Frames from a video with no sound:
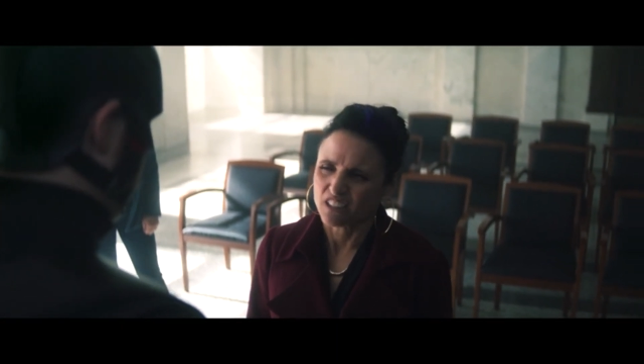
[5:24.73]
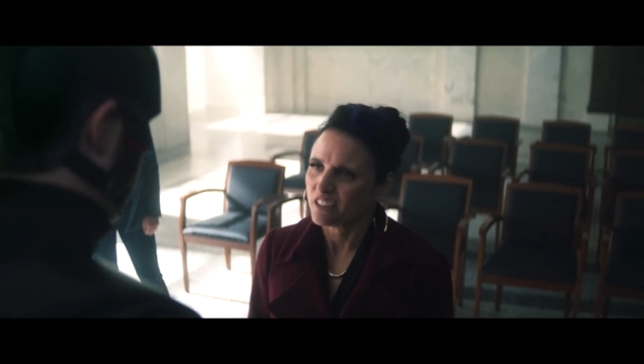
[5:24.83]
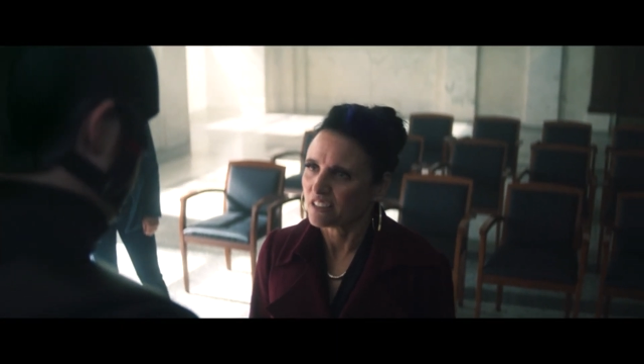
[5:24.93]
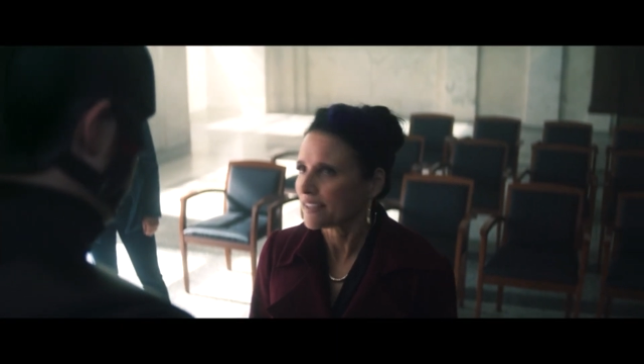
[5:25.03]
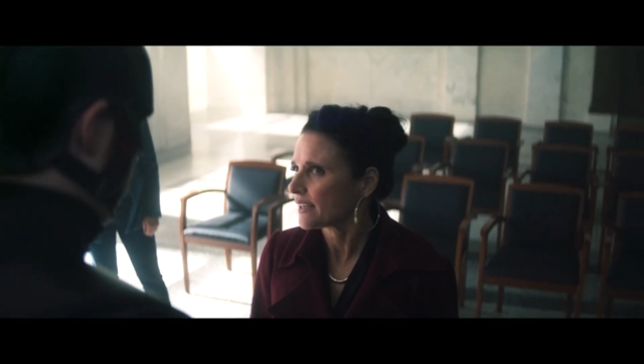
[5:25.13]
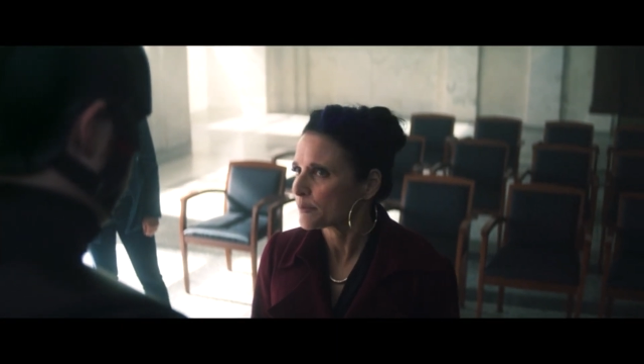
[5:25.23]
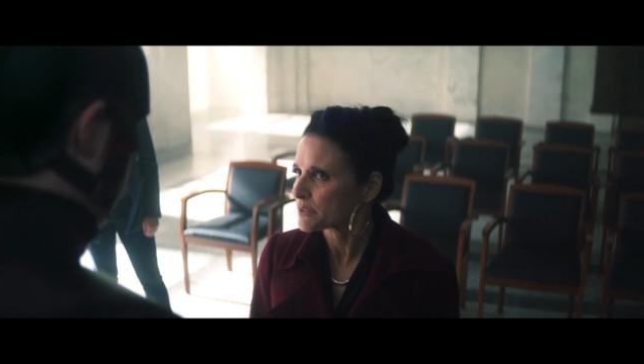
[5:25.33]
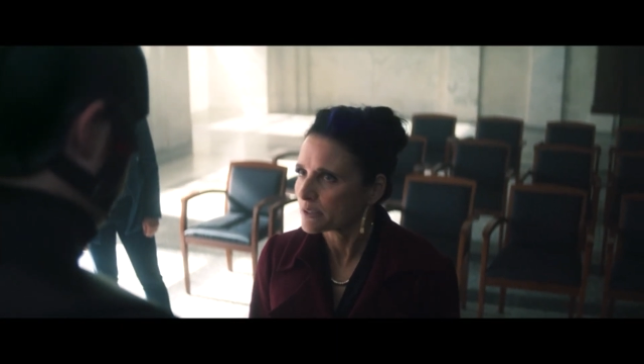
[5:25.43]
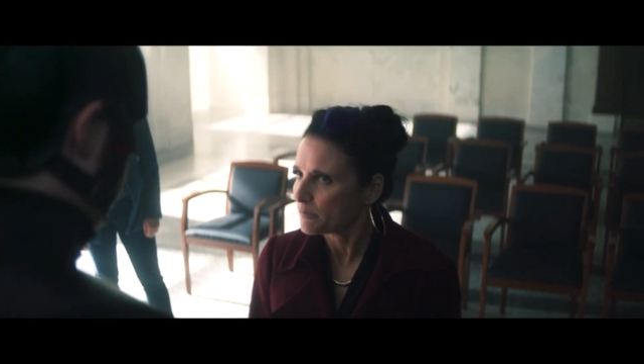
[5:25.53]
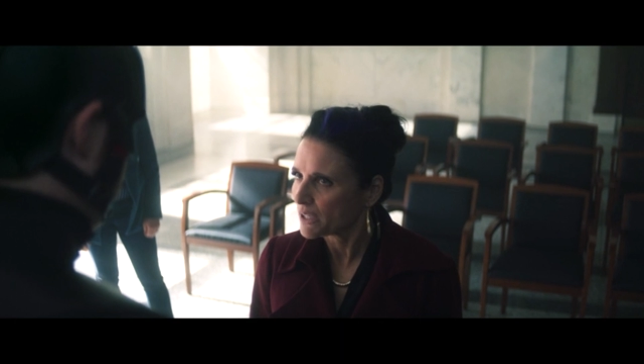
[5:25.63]
innocence
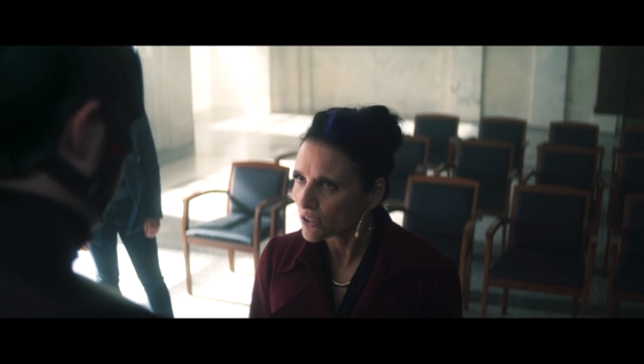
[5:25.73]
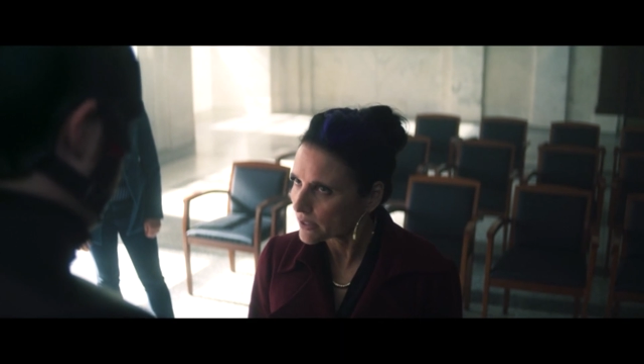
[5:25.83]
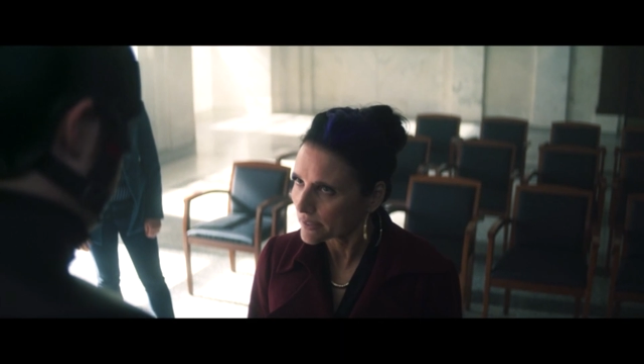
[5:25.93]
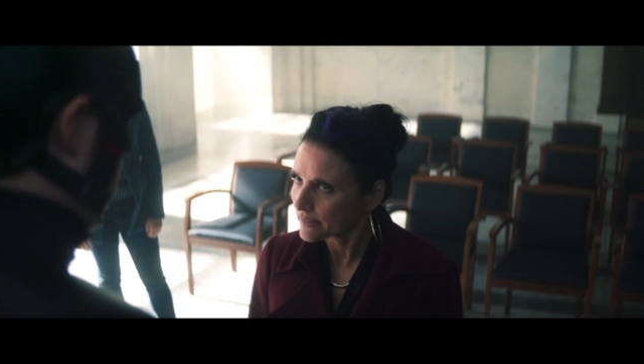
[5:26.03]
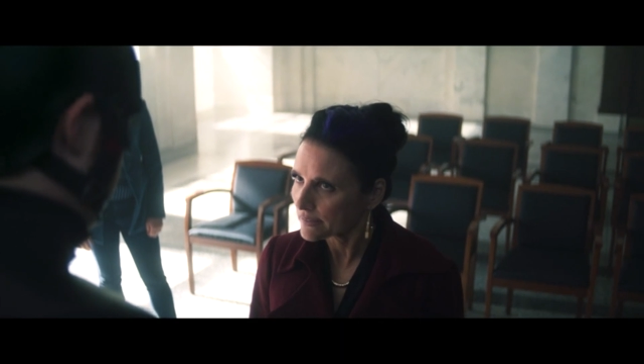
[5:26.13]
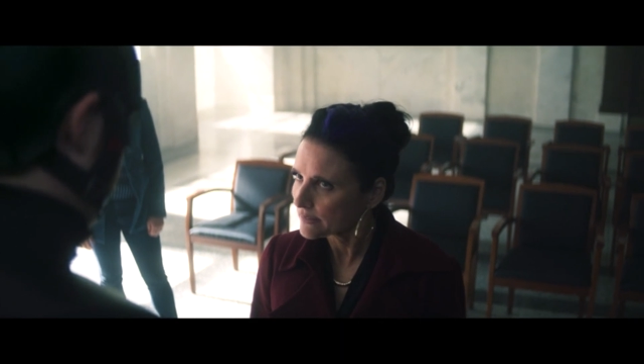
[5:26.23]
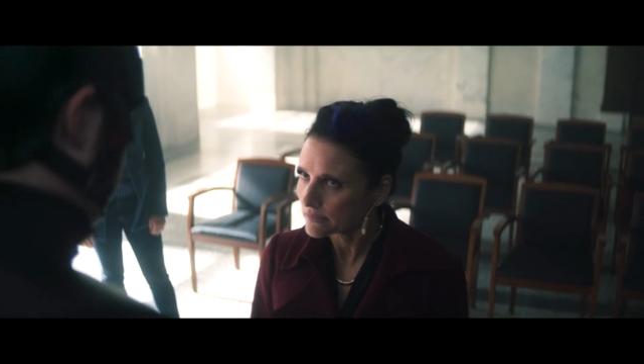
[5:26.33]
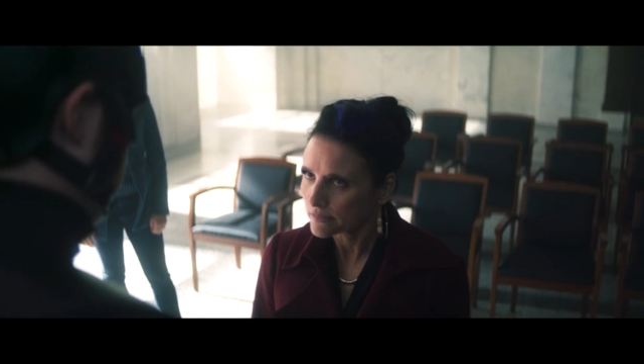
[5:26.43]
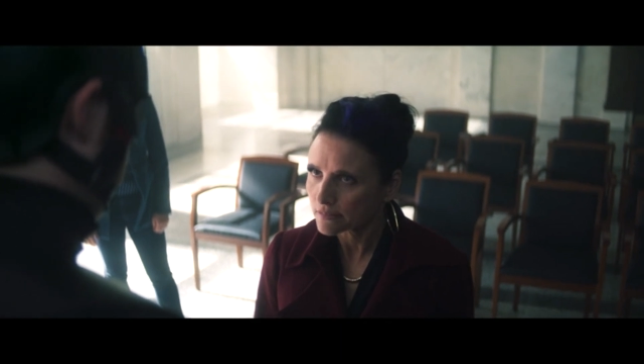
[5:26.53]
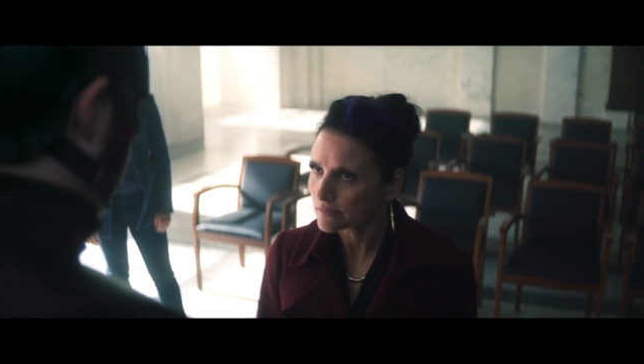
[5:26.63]
into a symbol of
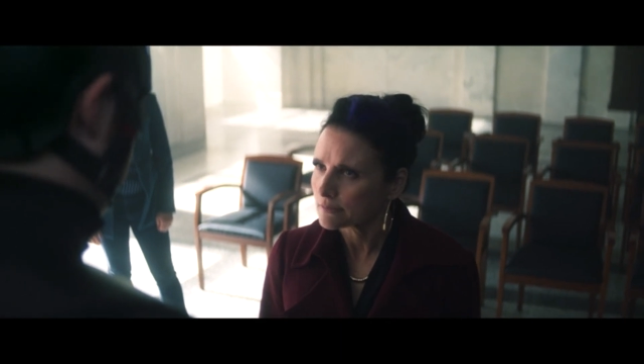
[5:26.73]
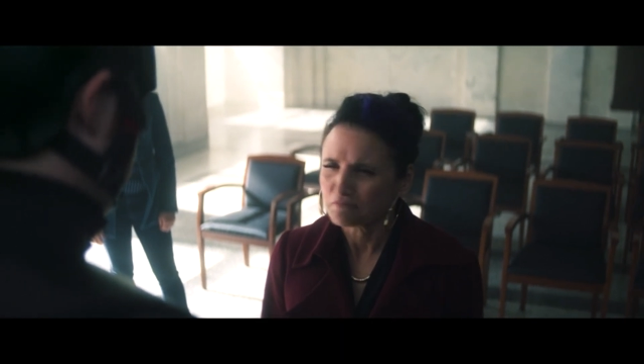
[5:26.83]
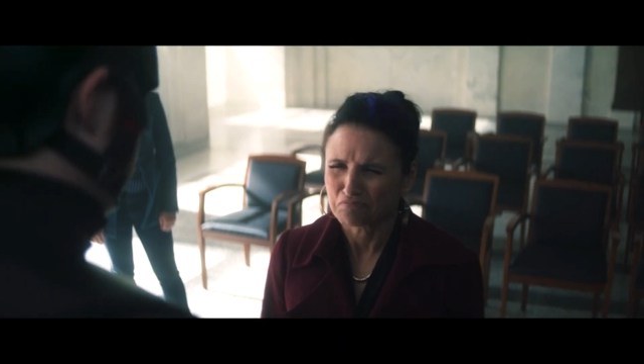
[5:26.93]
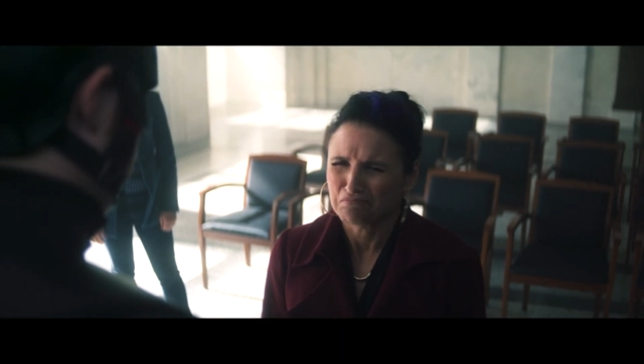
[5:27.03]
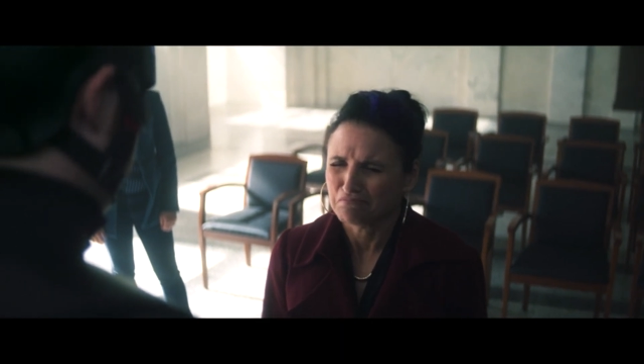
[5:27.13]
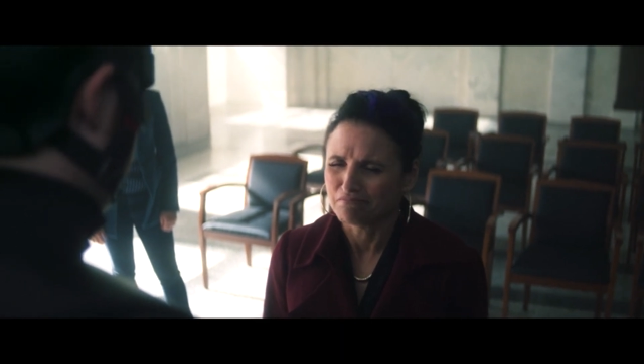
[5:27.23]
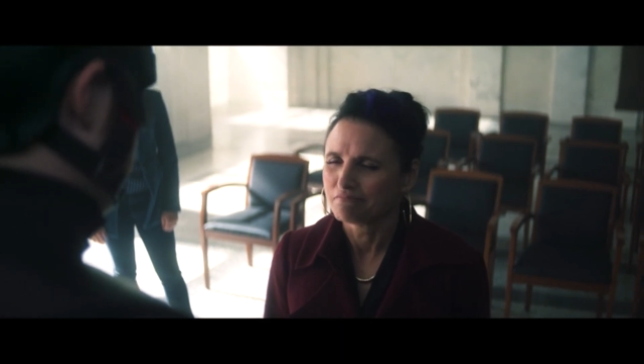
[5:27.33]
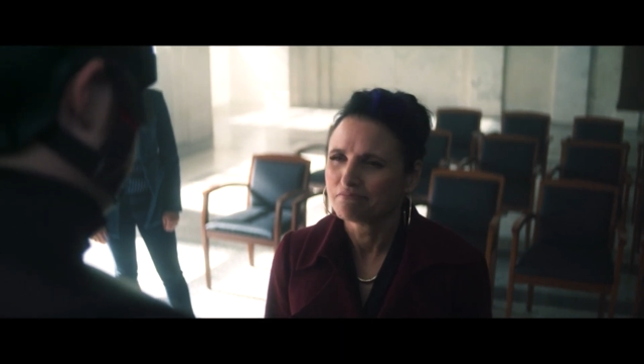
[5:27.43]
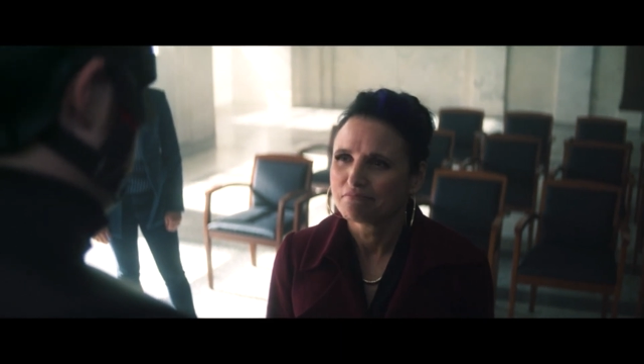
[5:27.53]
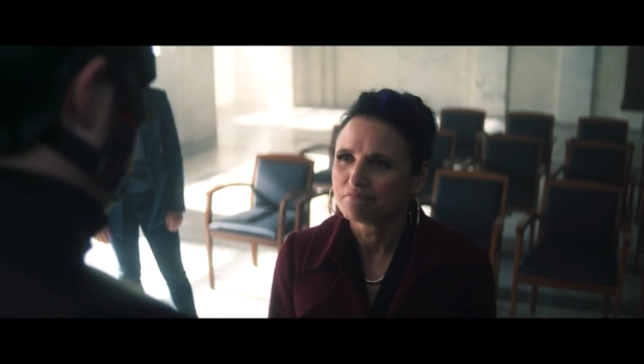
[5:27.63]
despair and darkness.